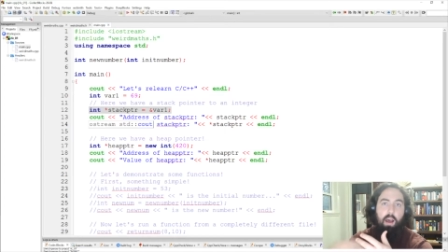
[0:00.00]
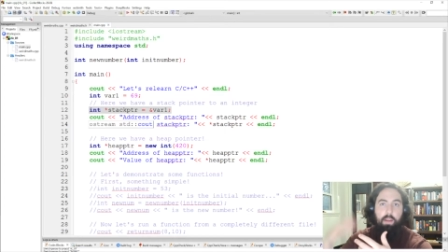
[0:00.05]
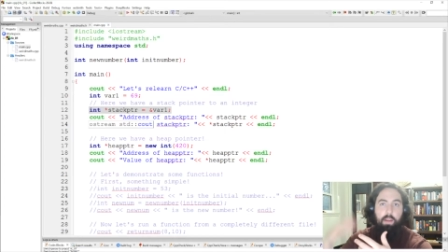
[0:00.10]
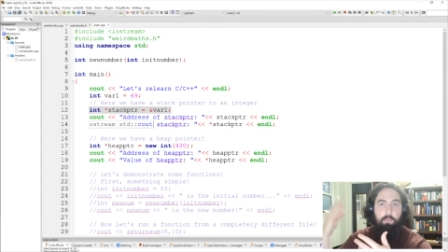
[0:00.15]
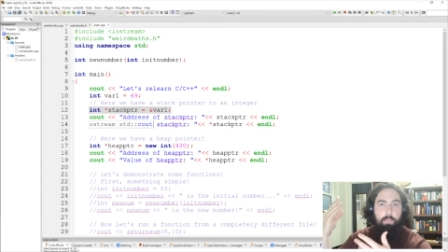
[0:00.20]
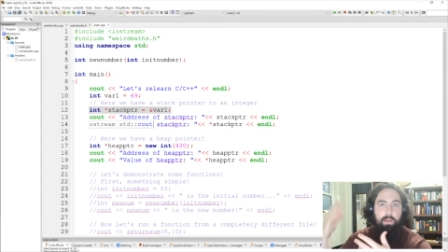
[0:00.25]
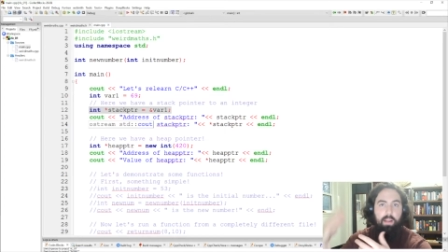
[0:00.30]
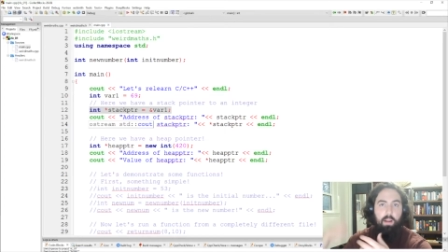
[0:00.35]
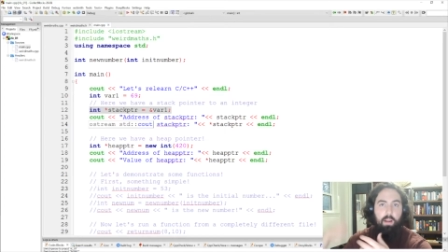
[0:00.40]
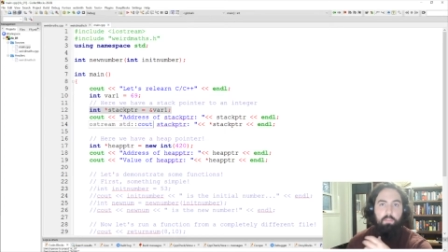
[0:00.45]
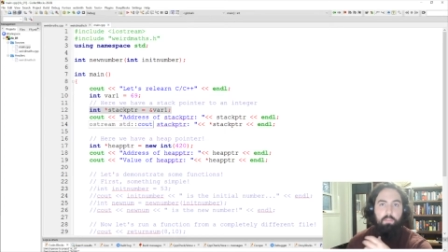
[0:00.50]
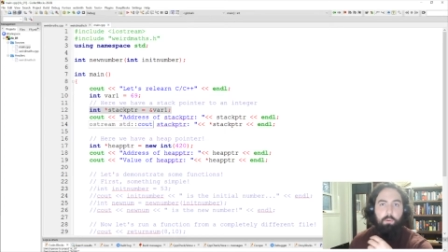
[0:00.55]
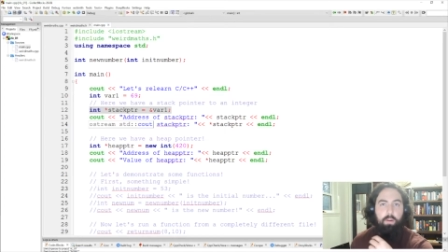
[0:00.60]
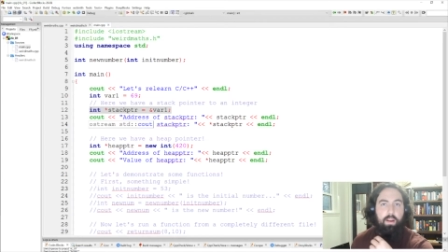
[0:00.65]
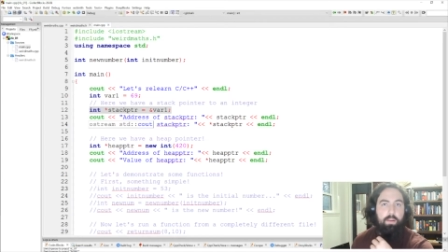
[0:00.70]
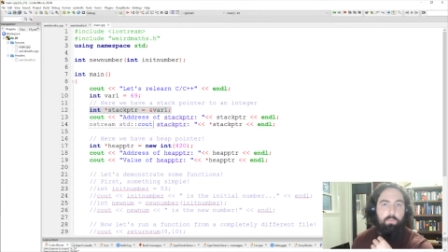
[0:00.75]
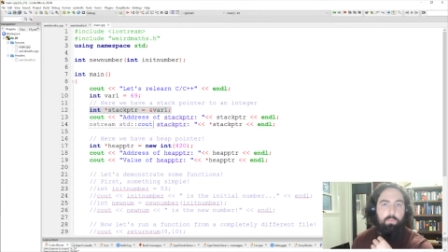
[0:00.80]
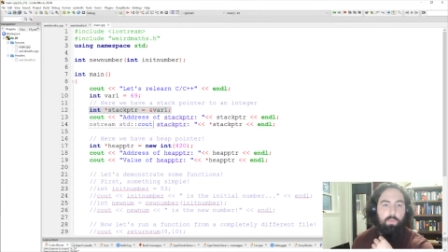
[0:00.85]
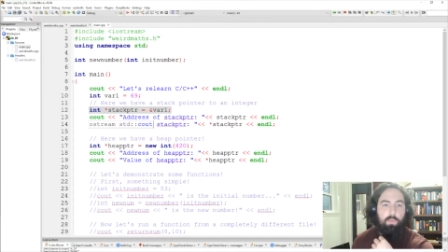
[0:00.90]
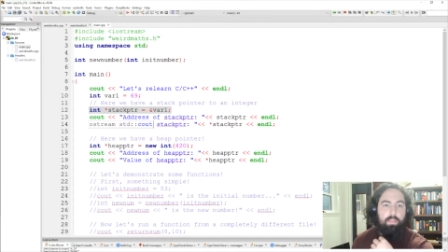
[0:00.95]
It would be
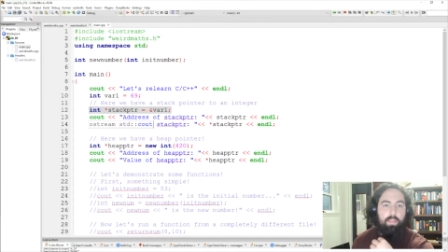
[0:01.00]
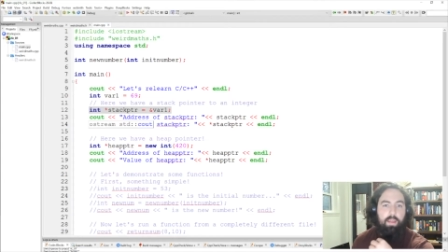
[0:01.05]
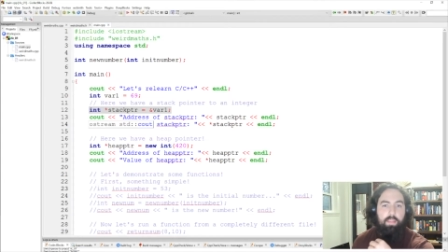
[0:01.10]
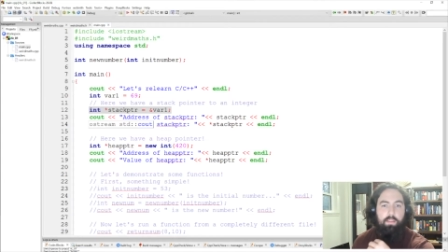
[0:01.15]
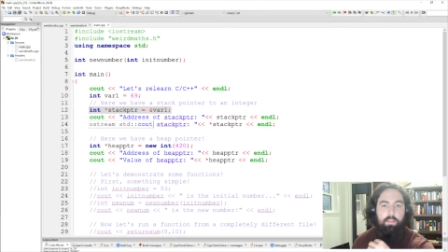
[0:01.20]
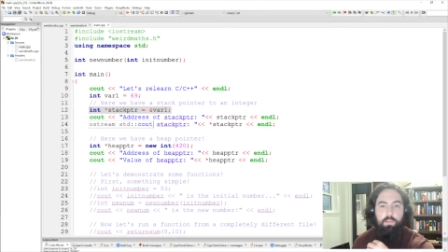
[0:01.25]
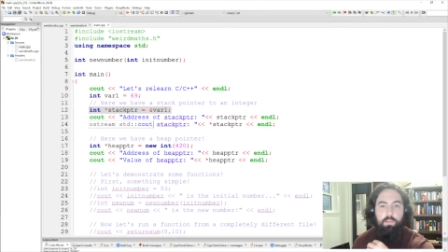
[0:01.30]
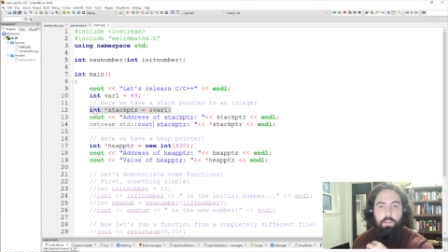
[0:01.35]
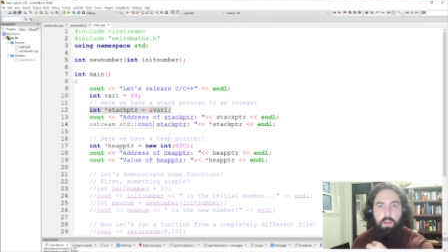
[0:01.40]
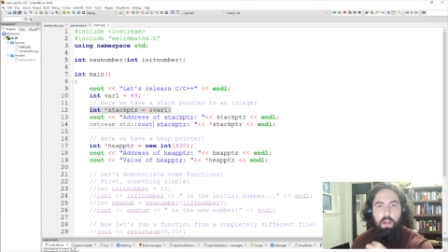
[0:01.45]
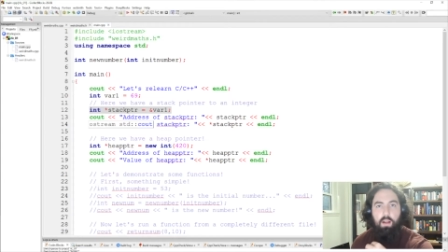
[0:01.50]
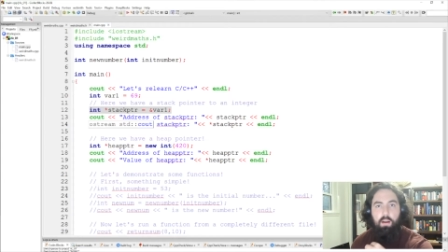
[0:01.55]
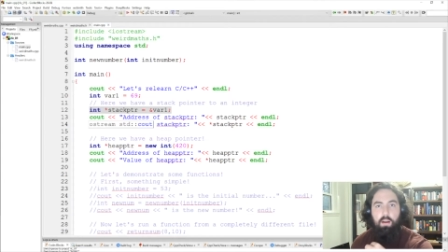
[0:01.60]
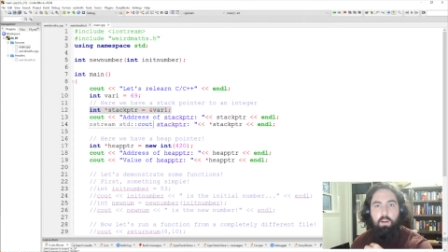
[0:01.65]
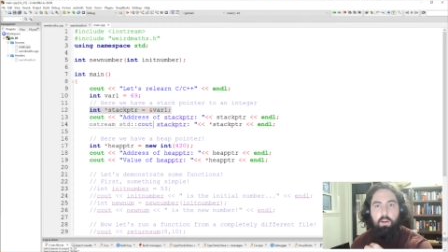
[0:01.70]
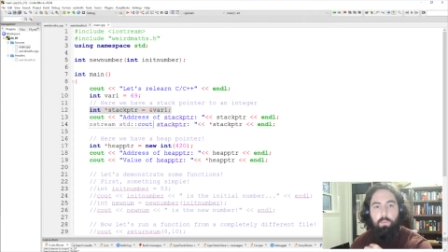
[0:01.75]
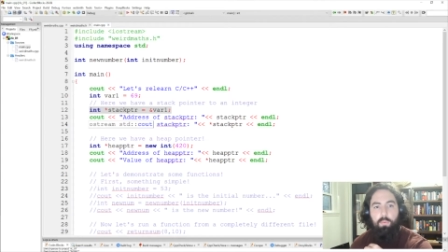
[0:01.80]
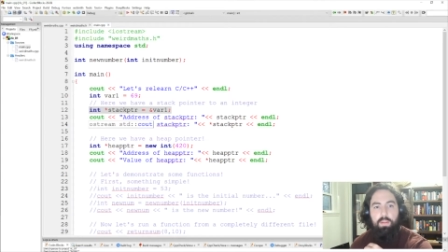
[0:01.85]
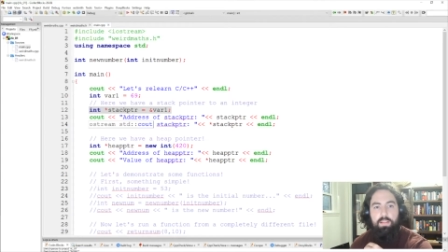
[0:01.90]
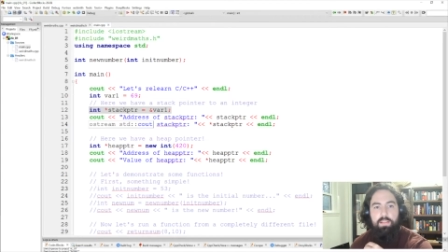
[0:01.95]
overwritten with either junk
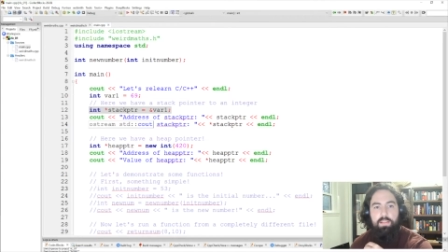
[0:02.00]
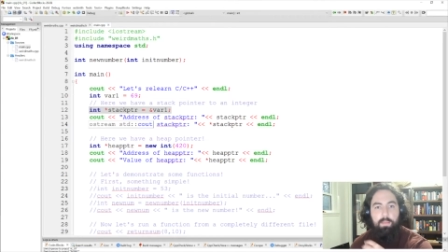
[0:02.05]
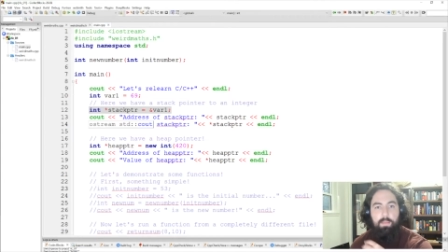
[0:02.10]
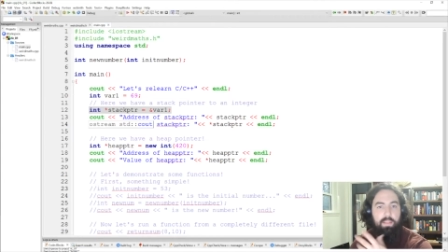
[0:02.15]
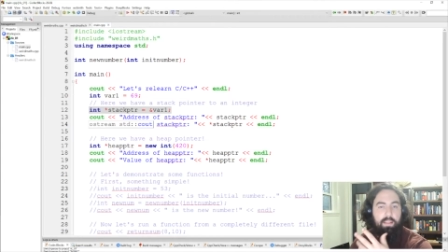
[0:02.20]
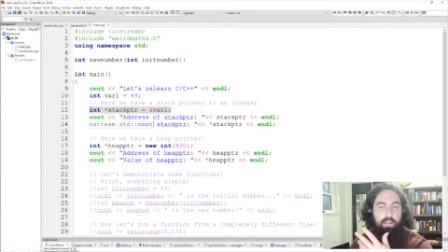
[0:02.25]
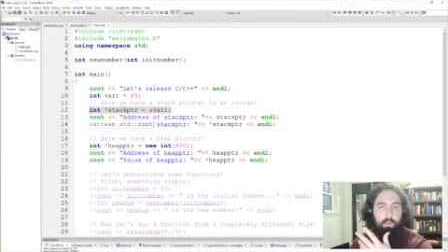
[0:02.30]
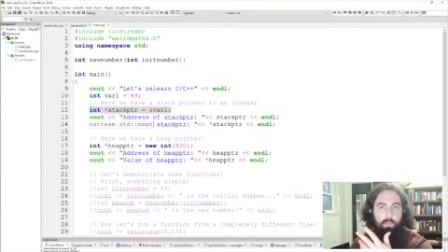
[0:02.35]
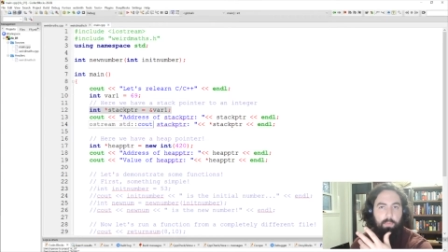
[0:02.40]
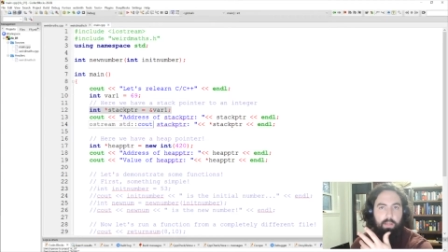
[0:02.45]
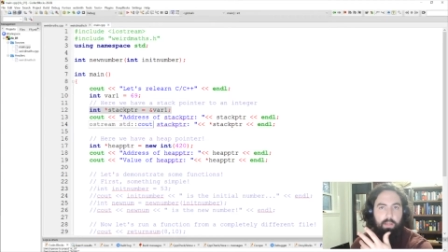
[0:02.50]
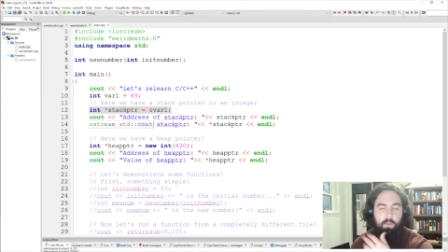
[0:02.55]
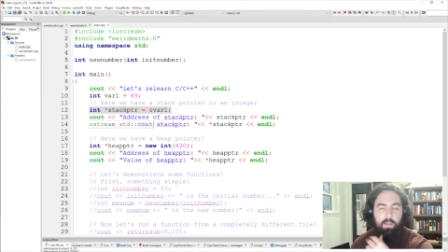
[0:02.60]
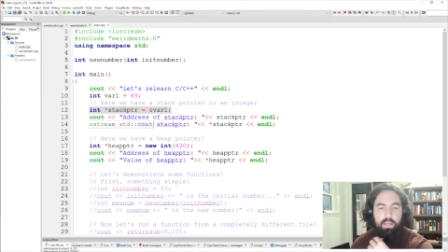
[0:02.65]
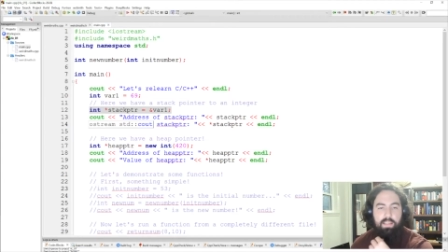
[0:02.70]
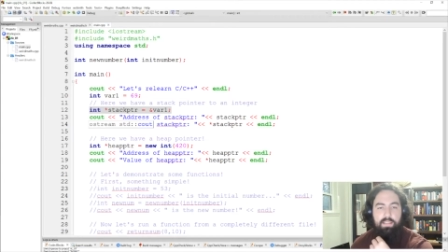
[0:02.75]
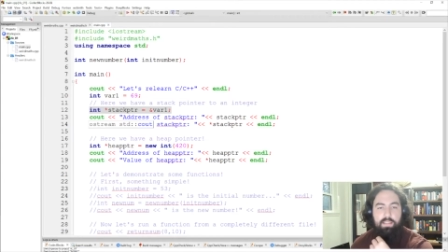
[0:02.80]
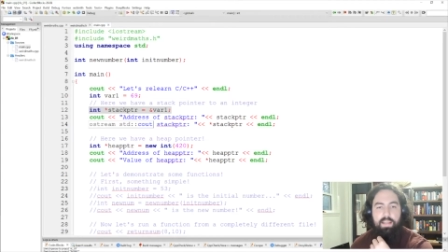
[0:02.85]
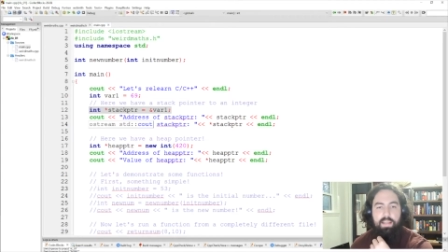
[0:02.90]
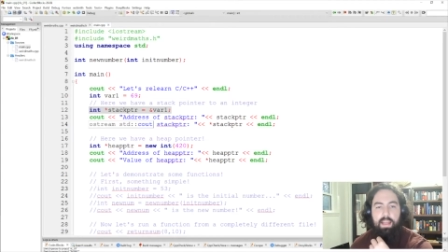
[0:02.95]
or with something that we don't
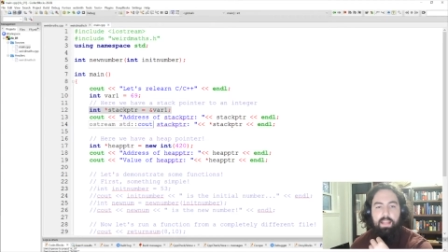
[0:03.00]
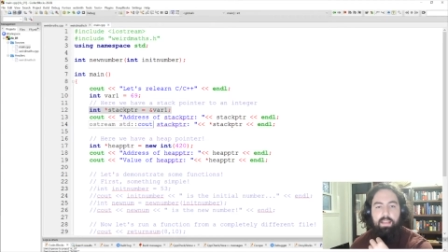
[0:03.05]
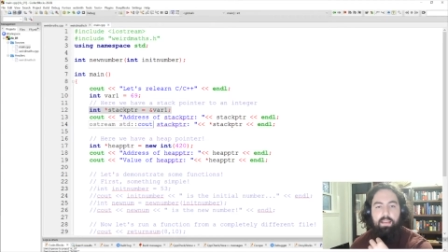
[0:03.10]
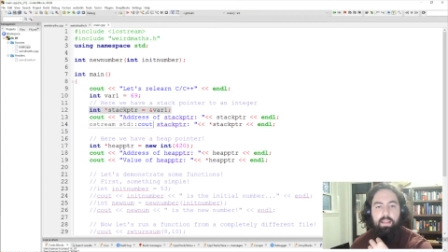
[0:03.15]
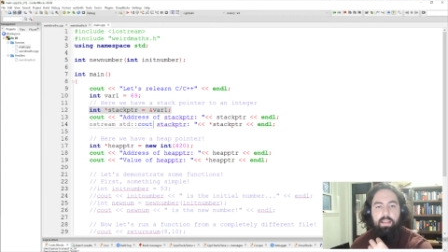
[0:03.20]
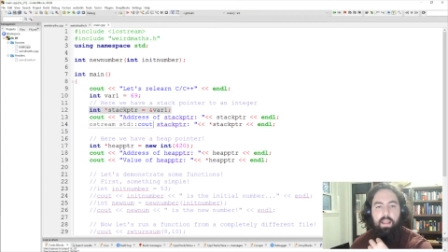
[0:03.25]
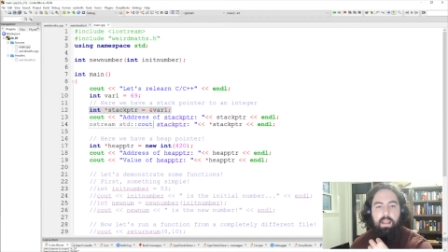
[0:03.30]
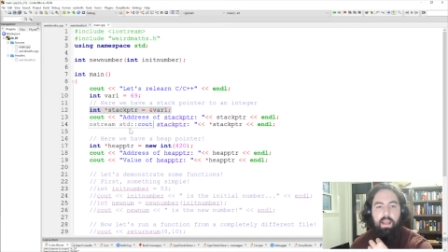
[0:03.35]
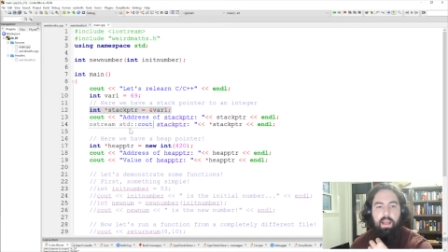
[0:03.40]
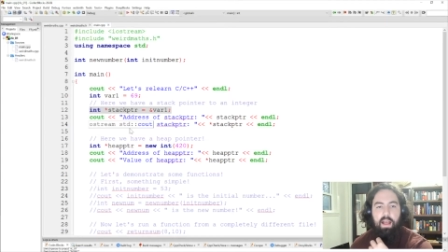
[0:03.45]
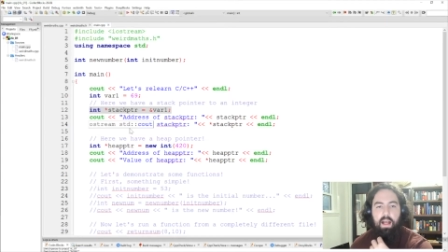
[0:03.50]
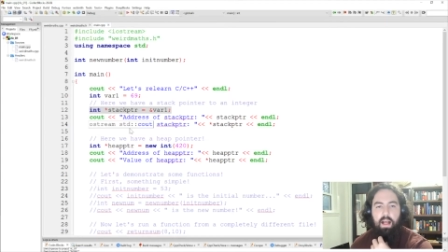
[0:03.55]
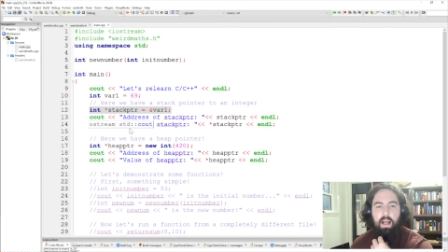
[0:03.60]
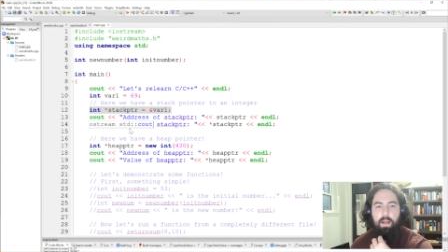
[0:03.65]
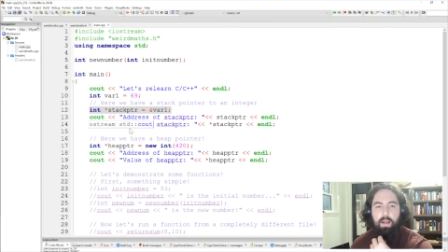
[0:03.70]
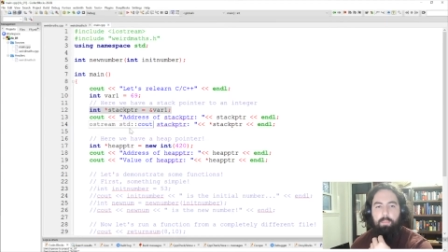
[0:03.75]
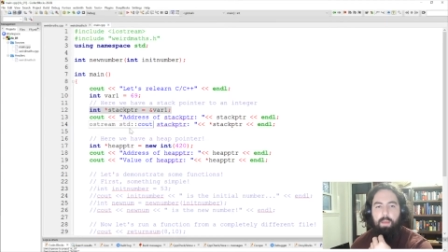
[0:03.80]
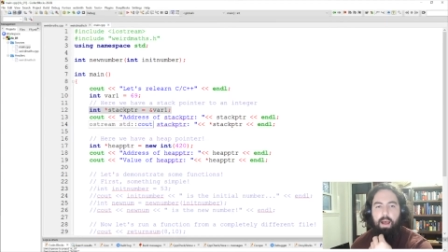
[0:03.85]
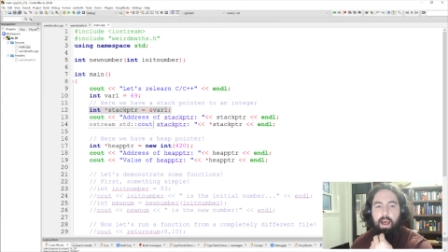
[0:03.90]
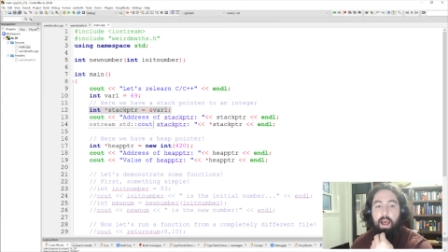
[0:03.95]
intend.
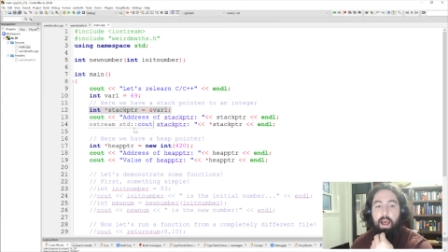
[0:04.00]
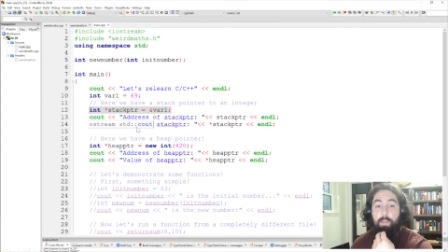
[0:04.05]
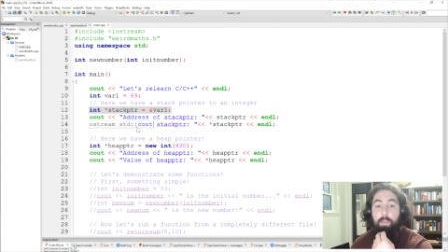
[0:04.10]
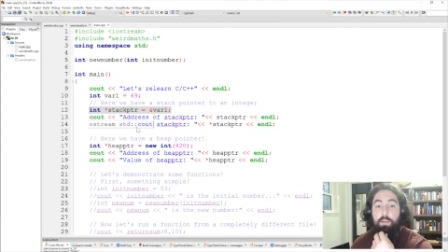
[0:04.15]
I'm